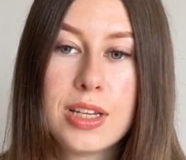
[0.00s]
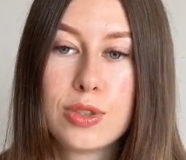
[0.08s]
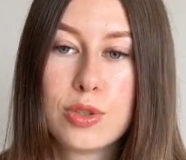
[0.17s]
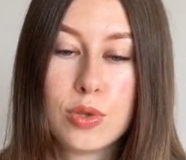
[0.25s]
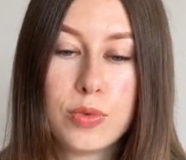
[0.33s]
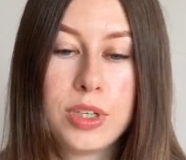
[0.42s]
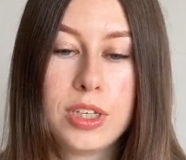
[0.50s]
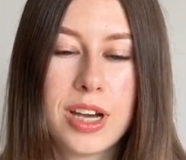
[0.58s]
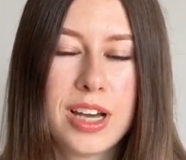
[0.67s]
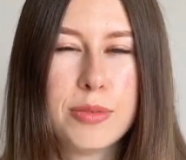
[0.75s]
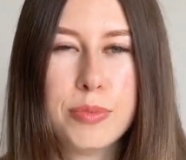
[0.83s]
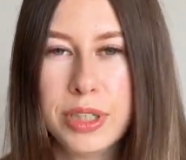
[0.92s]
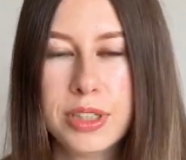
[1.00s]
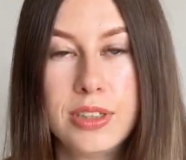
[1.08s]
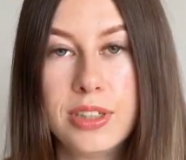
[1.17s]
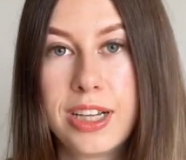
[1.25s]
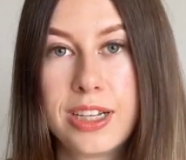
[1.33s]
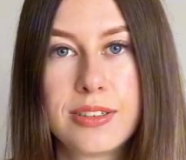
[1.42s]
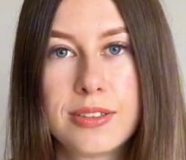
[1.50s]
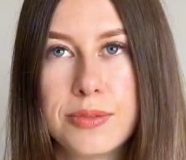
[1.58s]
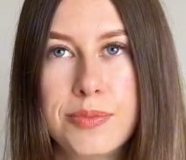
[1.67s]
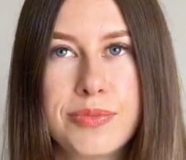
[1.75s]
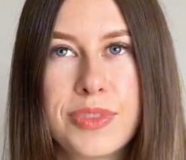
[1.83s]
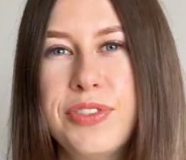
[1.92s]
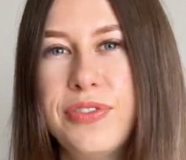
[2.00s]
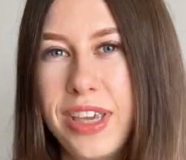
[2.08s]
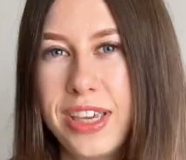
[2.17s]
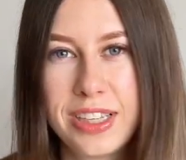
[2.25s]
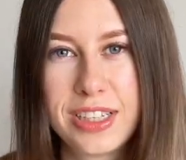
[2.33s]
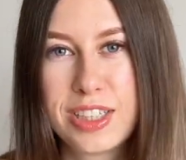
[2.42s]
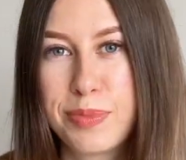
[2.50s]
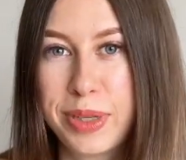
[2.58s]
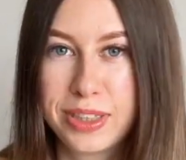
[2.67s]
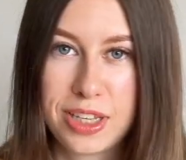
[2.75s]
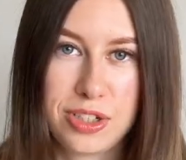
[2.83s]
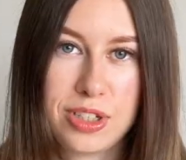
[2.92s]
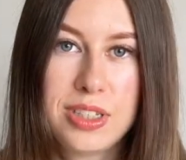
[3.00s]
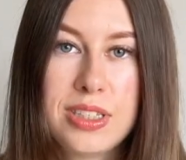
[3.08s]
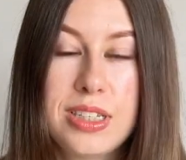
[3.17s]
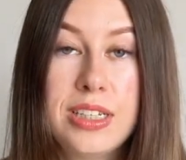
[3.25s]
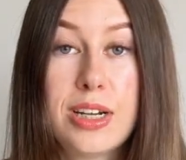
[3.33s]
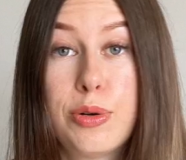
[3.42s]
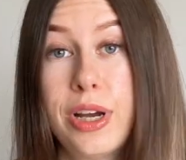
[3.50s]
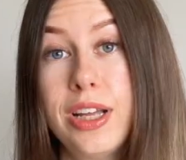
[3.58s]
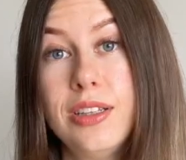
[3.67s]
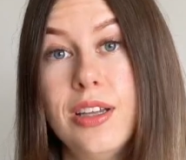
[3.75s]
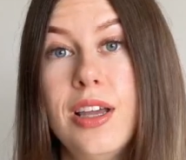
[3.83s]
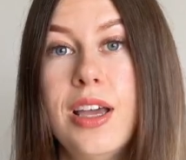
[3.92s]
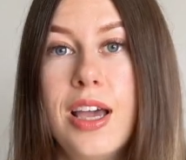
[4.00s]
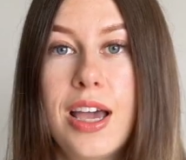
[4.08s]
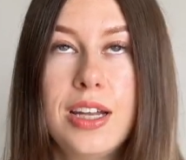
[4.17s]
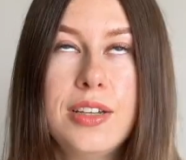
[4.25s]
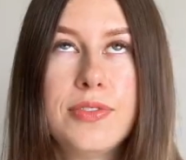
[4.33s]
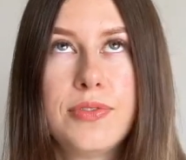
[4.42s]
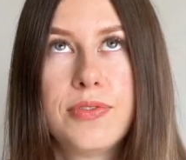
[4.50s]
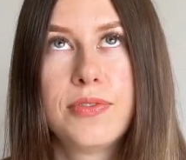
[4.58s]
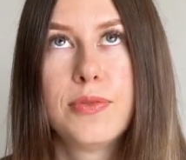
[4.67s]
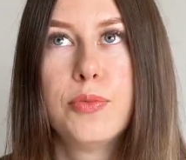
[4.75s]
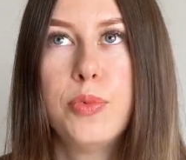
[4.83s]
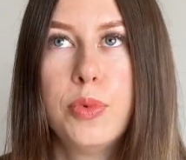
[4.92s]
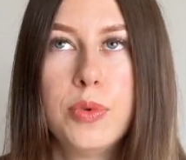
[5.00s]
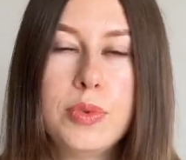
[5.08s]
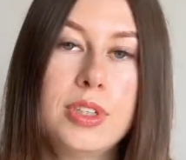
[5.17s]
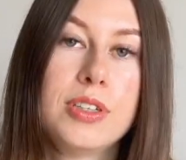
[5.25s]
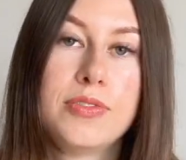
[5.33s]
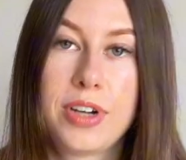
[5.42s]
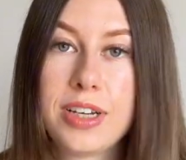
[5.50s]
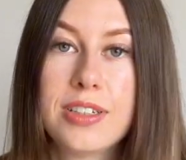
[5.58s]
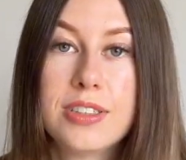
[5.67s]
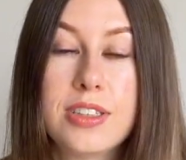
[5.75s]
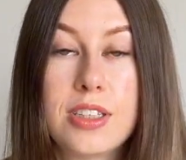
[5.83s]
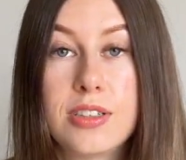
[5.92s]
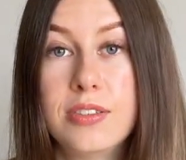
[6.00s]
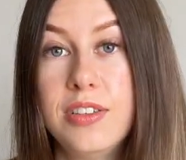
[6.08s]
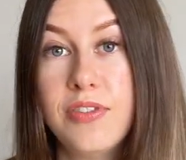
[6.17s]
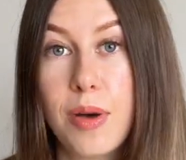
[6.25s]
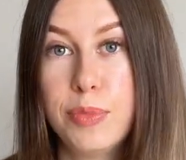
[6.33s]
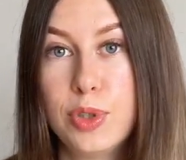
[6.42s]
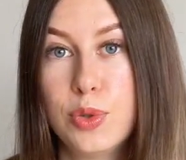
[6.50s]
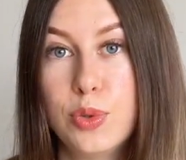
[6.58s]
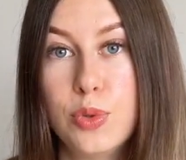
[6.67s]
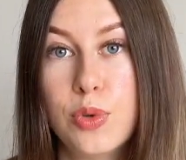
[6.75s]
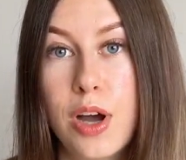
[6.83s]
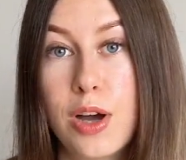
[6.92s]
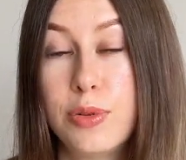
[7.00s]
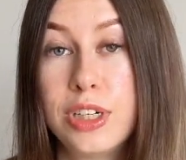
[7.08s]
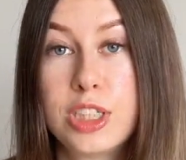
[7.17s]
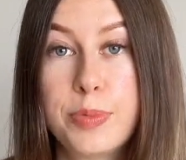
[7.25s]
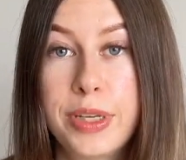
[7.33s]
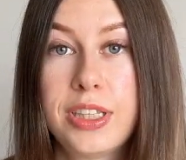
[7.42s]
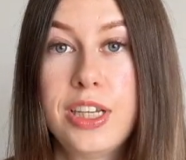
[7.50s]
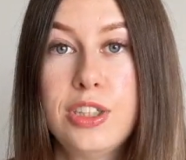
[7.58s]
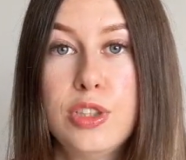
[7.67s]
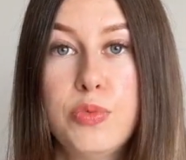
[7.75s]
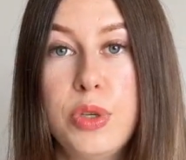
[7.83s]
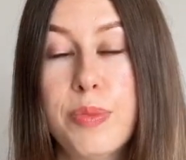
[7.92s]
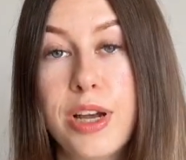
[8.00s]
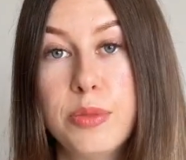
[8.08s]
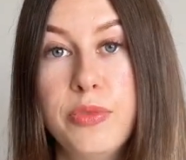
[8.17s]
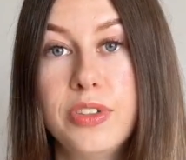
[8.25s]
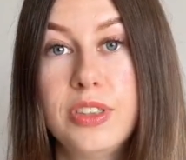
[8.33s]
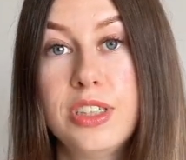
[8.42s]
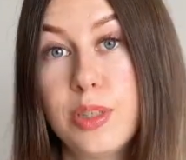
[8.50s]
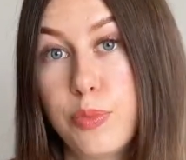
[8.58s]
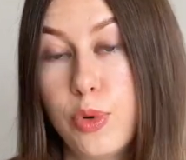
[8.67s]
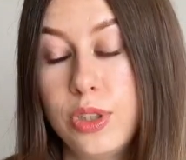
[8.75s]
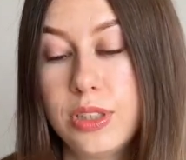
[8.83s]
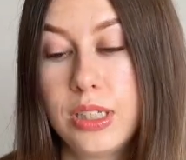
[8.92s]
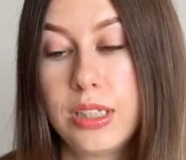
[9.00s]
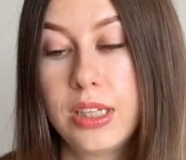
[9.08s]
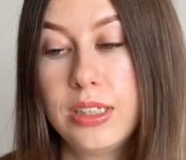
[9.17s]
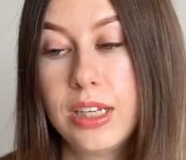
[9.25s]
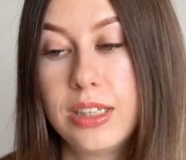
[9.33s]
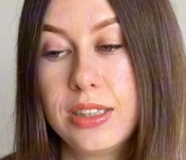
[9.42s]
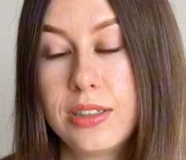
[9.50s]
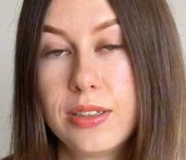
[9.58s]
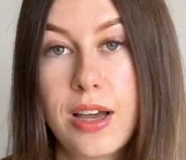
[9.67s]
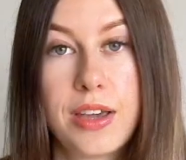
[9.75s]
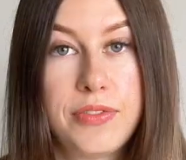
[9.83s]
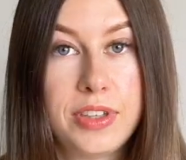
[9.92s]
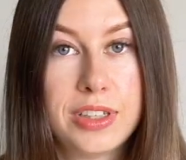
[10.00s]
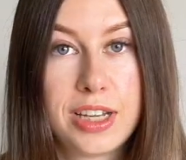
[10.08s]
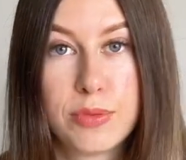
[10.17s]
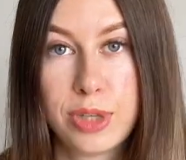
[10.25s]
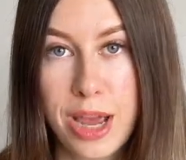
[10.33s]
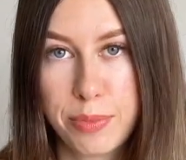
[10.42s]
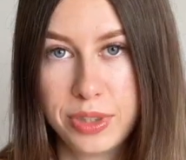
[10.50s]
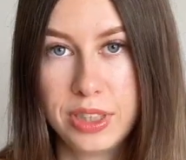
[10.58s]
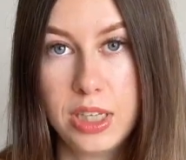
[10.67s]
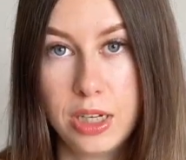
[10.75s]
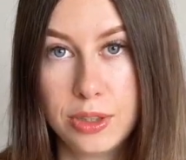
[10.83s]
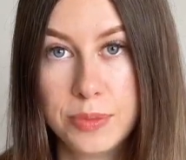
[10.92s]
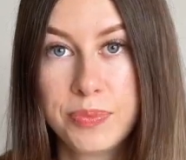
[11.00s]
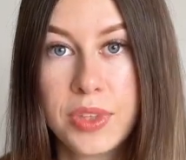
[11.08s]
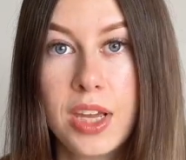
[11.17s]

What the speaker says: So we kind of build like fake expectations in our head, and if the fragrance doesn't live up to our expectation, we might feel disappointed, and that I feel like what happened here.